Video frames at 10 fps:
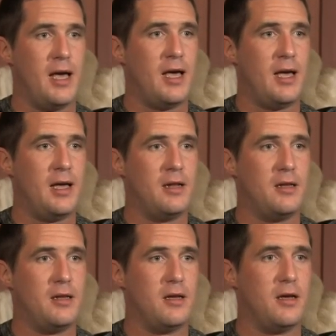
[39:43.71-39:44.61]

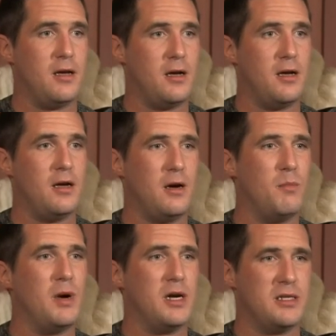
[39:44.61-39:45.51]
and uh,
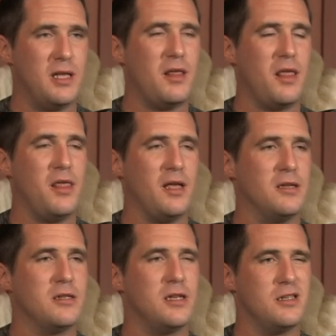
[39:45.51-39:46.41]
amongst other
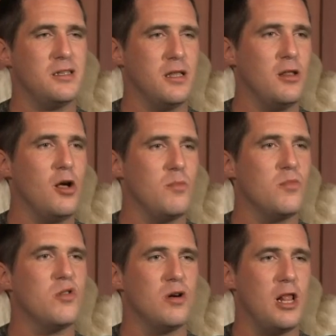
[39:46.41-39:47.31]
things because it's a lot
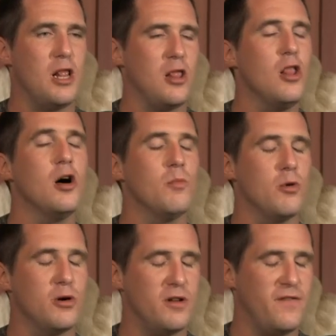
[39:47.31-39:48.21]
more a lot
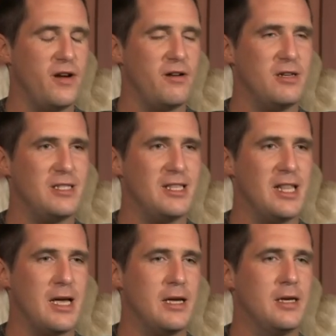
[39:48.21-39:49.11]
more nefarious
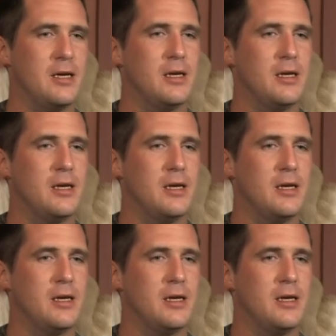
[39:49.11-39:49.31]
than that